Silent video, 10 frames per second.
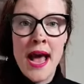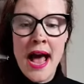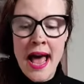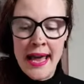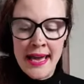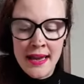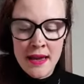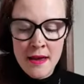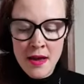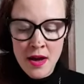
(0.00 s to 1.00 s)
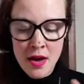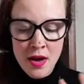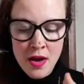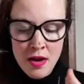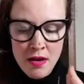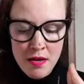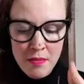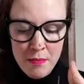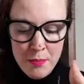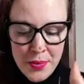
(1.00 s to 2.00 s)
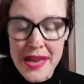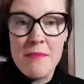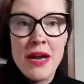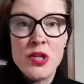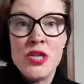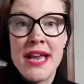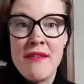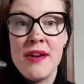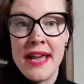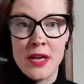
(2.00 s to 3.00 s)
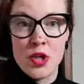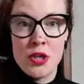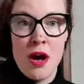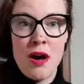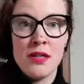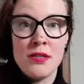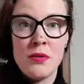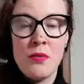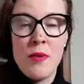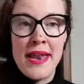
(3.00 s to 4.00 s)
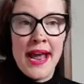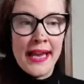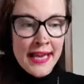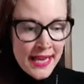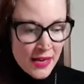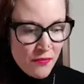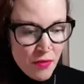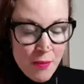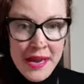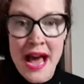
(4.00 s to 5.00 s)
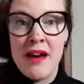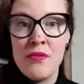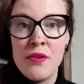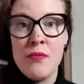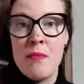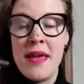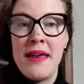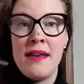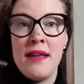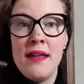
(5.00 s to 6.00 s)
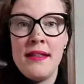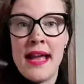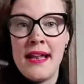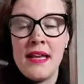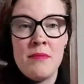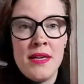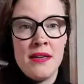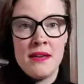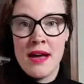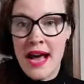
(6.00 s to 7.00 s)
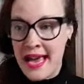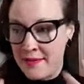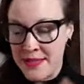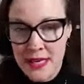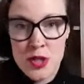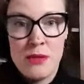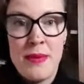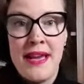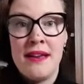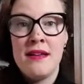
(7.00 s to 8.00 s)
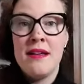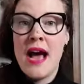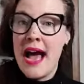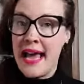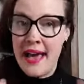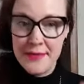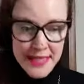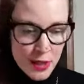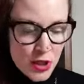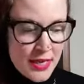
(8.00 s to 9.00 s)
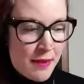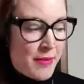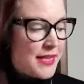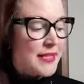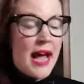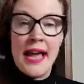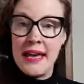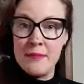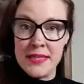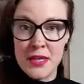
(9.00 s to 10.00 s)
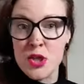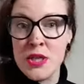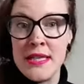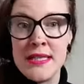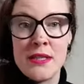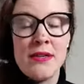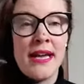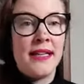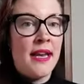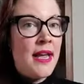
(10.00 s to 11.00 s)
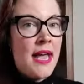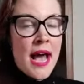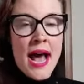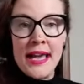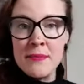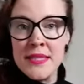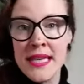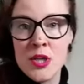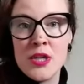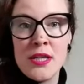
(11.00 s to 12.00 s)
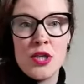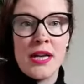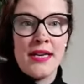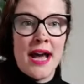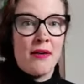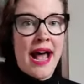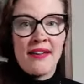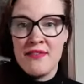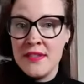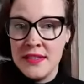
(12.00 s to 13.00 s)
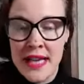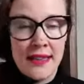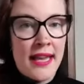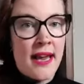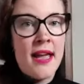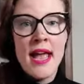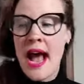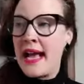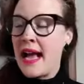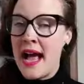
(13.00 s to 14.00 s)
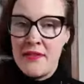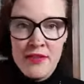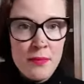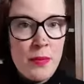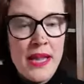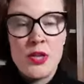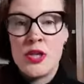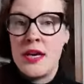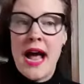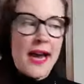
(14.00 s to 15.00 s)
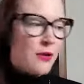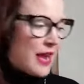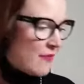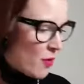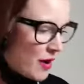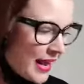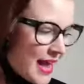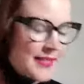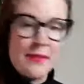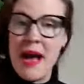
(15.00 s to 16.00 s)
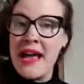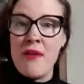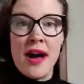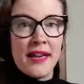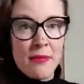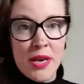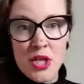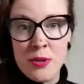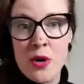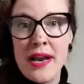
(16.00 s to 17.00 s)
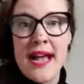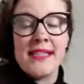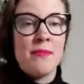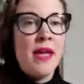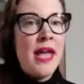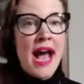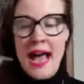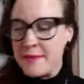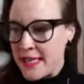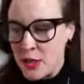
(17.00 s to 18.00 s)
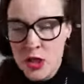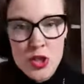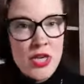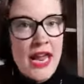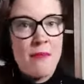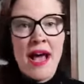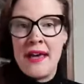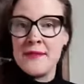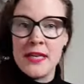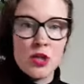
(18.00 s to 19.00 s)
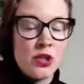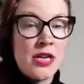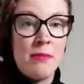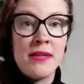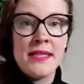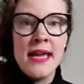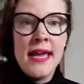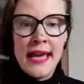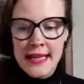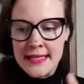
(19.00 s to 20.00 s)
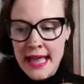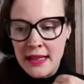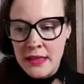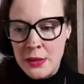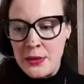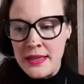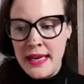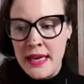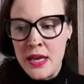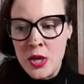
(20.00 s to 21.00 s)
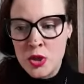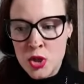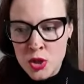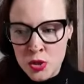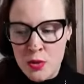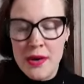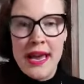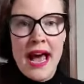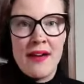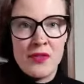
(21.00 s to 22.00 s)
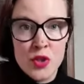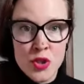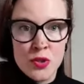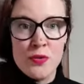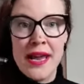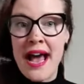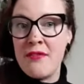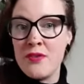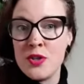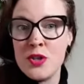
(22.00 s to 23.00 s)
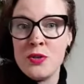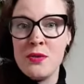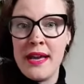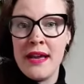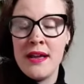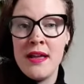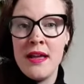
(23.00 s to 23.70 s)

I pretty much never get shocked when I hear woman after woman telling me I have sexual pain. I have sexual numbness. I am sexually disconnected. I am sexually shut down. I feel nothing. I can't feel pleasure. I don't have orgasm. I have hard time reaching orgasm. I have sexual shame. I have sexual troubles. It's like literally story after story after story.